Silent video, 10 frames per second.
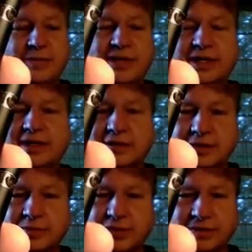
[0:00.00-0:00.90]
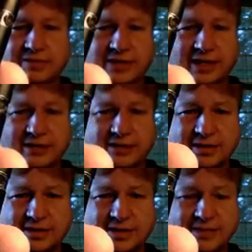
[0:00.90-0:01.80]
I mean, they look beautiful, they
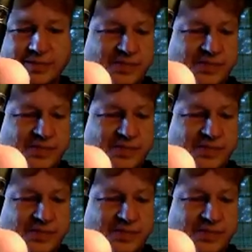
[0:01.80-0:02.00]
look good.